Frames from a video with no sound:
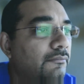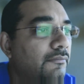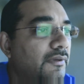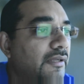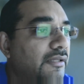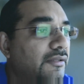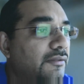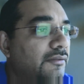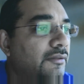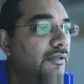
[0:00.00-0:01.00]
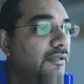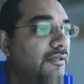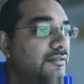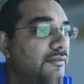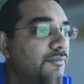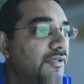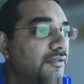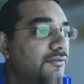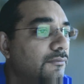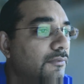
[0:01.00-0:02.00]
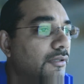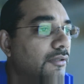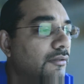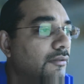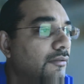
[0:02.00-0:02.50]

Nathan had something as well.